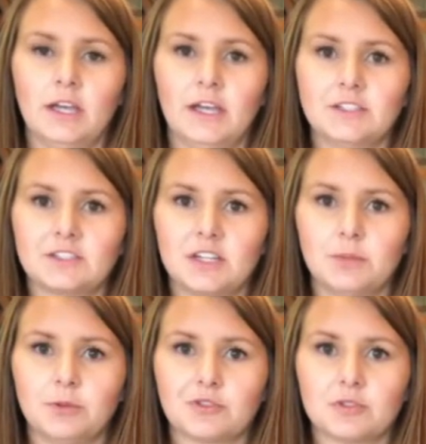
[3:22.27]
8 to
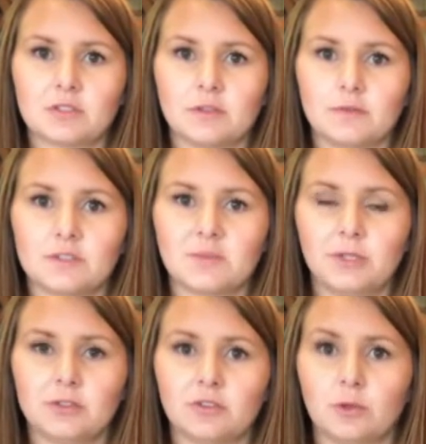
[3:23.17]
10 bushels of
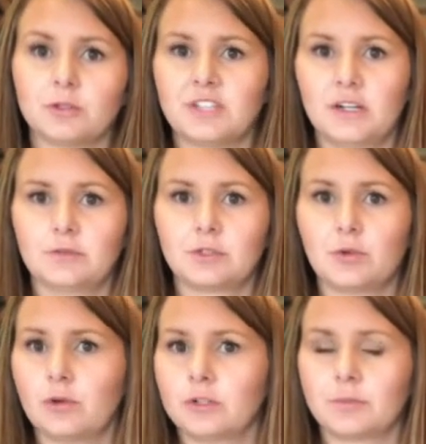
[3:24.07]
spilled or downed
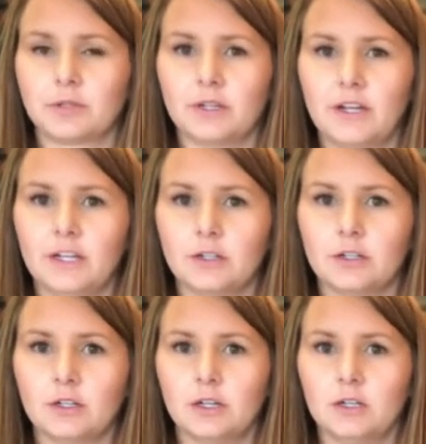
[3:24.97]
corn per
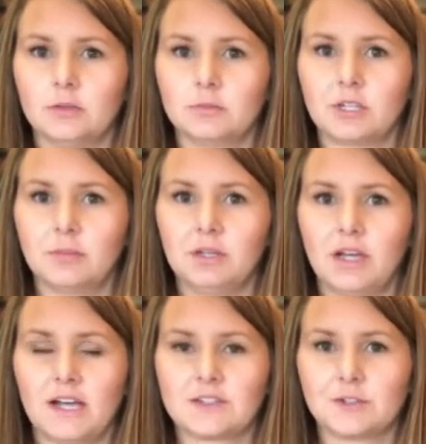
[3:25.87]
acre um, can be
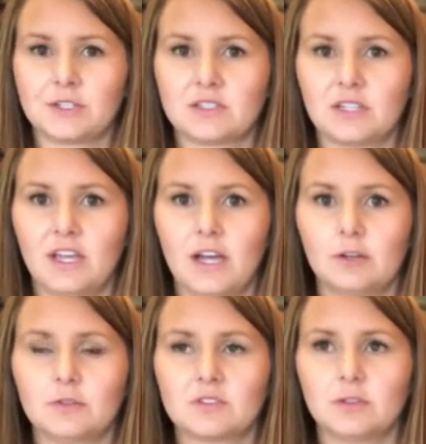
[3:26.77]
hazardous to
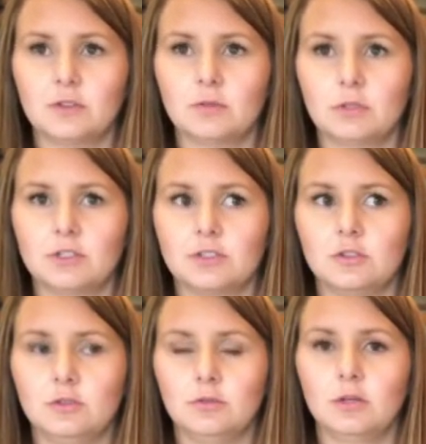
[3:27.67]
cattle, so you'll want
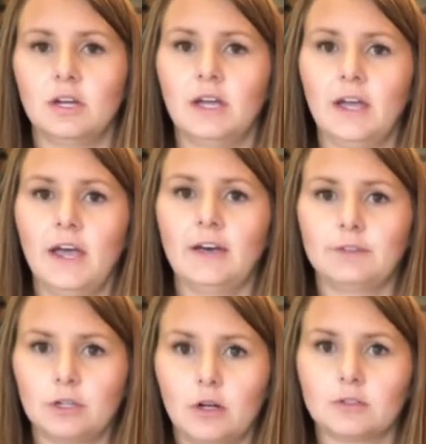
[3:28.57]
to have
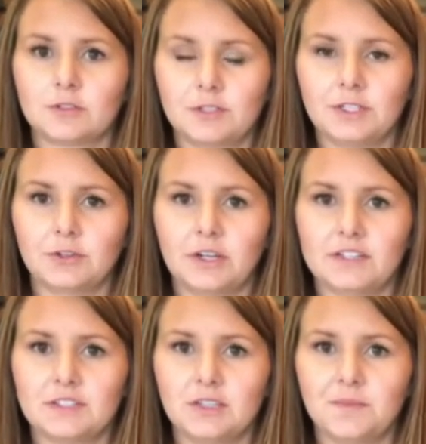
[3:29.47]
an alternate
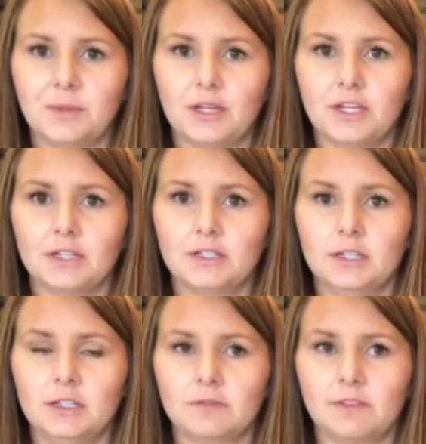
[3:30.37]
grazing plan
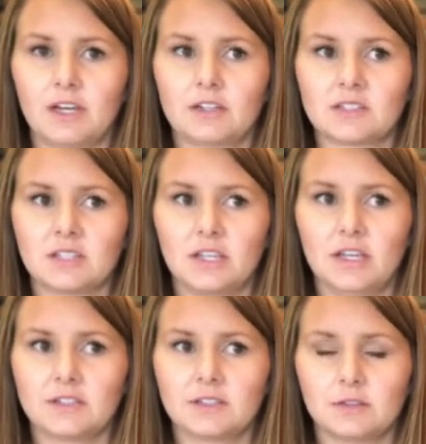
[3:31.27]
if that is the
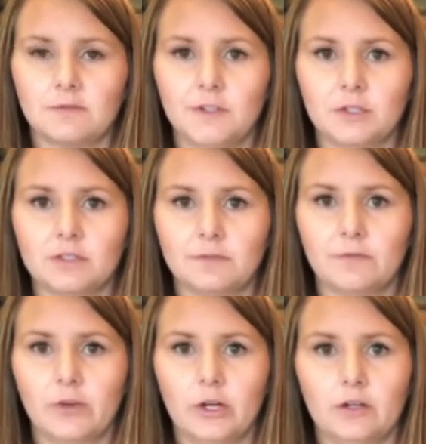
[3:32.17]
case in the field if
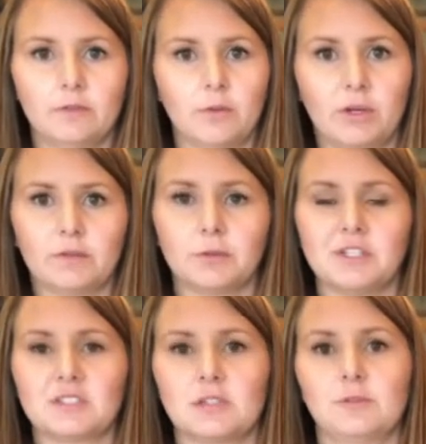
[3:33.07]
uh, for whatever
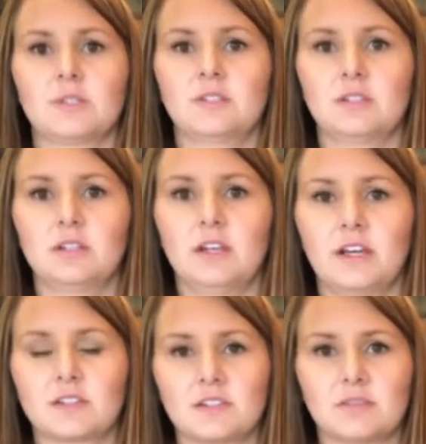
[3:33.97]
reason there was an
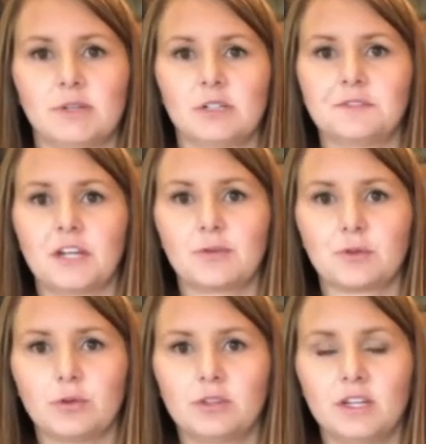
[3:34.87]
excess amount of down
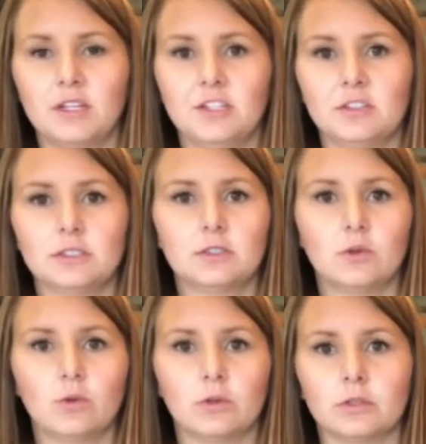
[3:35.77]
corn that year
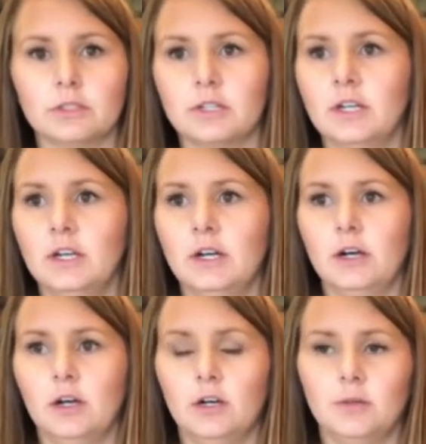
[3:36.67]
or
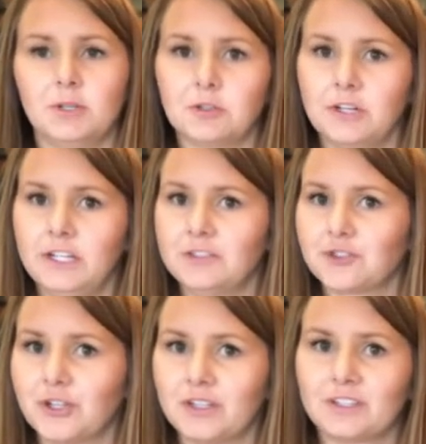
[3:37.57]
um, a grain
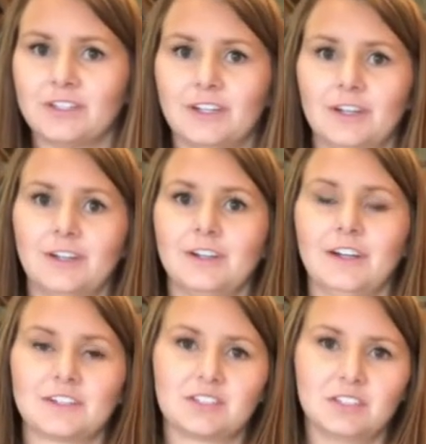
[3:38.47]
truck uh,
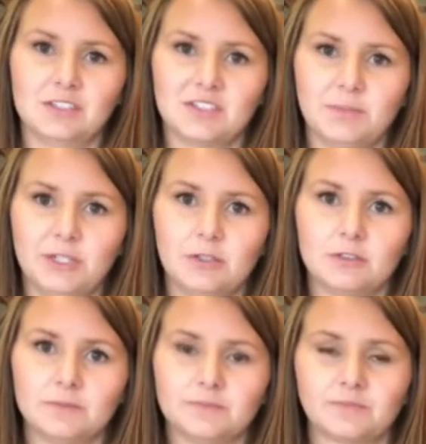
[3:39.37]
accidentally
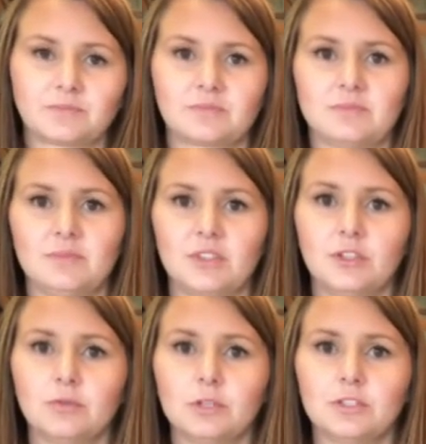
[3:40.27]
spilled
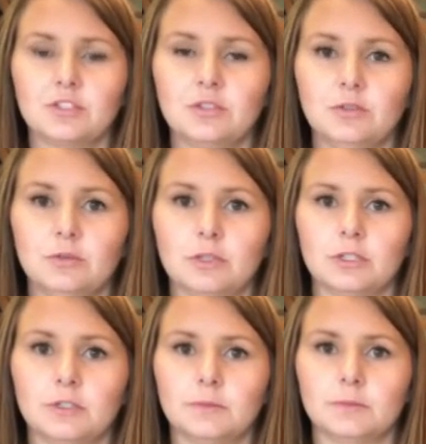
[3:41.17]
you'll want to
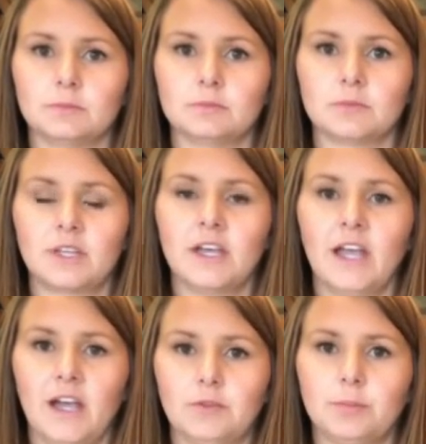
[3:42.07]
um,
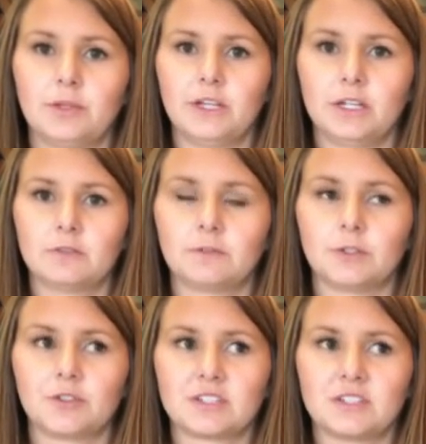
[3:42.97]
have a plan
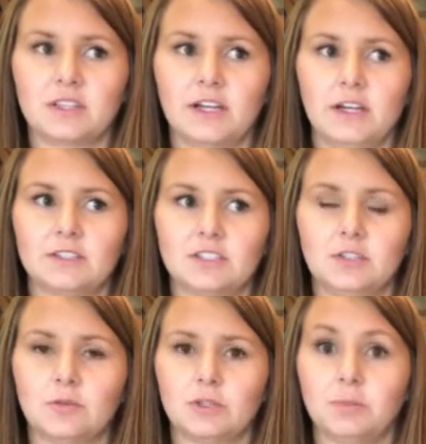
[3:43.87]
for addressing that
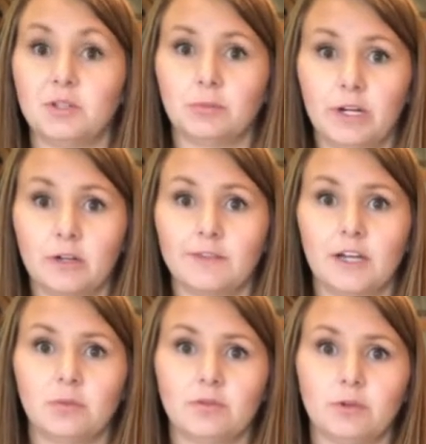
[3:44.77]
and you'll want to be aware of
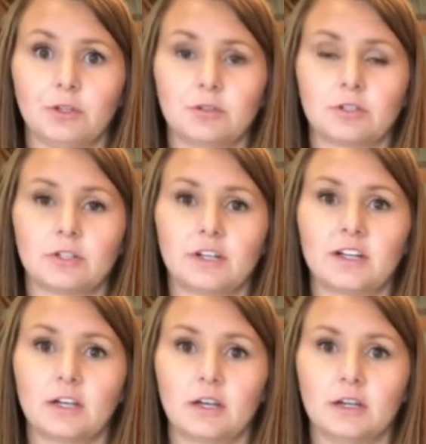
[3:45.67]
that before you turn
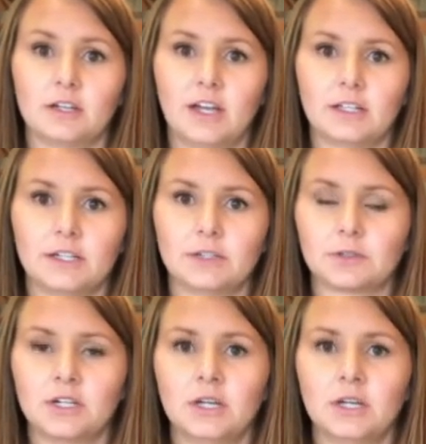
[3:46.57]
uh, cattle out